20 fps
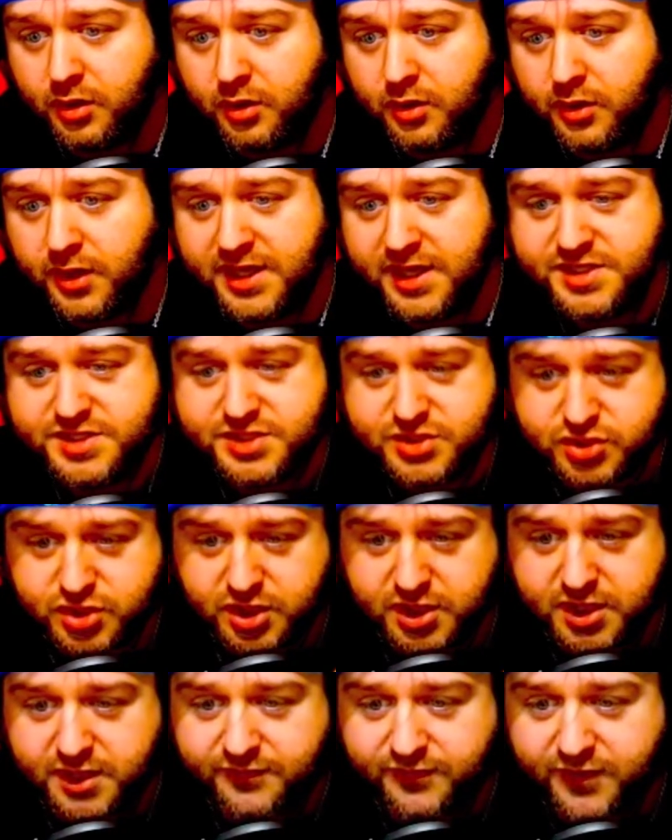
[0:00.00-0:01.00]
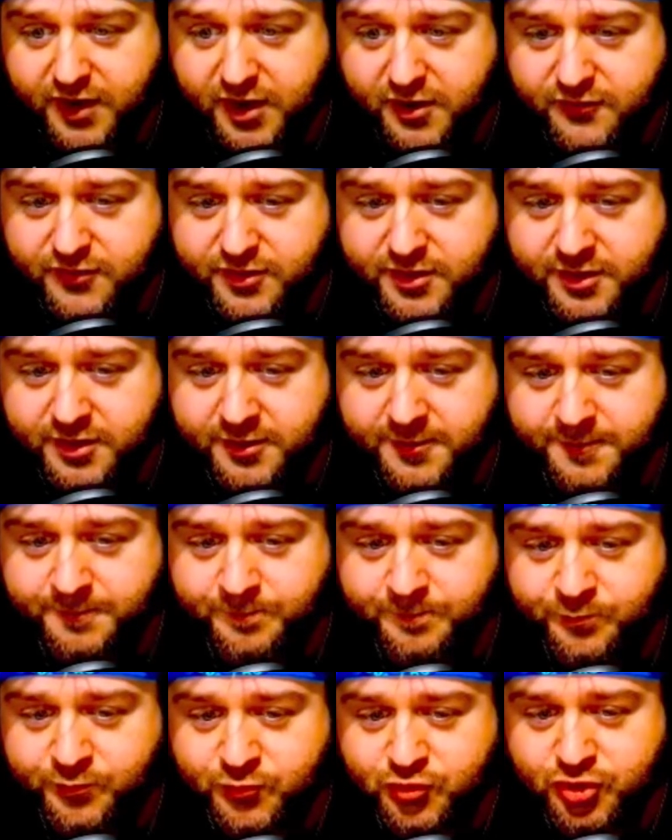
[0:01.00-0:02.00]
That's trichophobia.
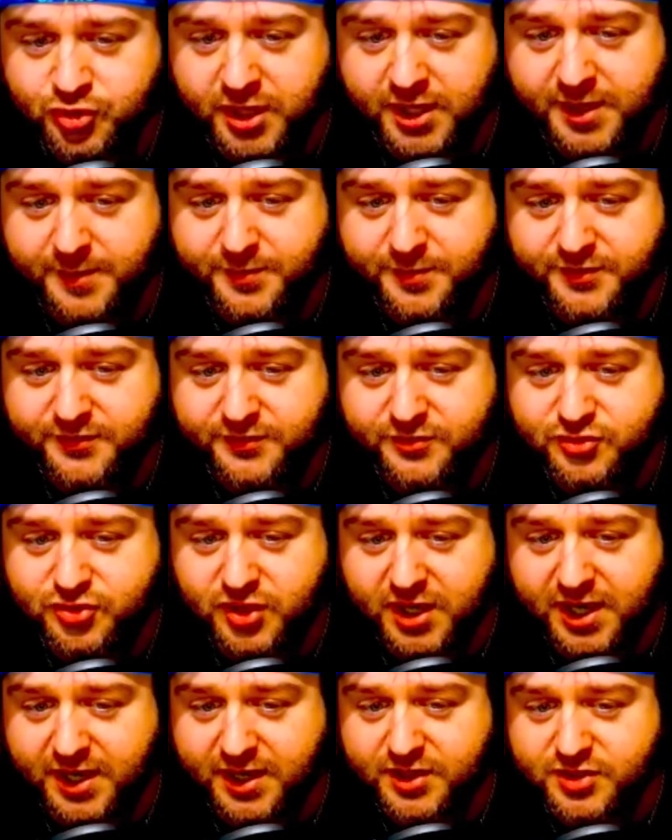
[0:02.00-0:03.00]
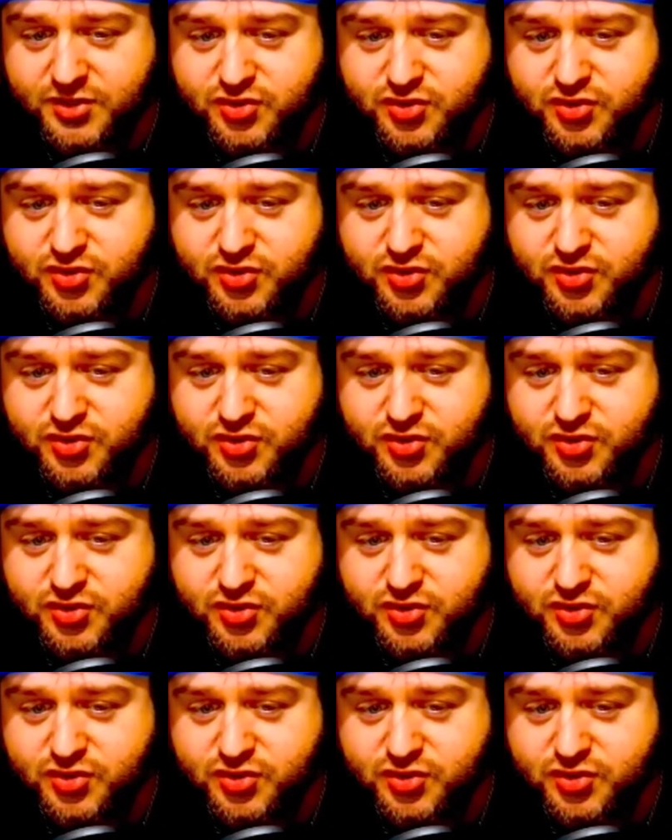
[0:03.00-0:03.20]
Trochop... Trop...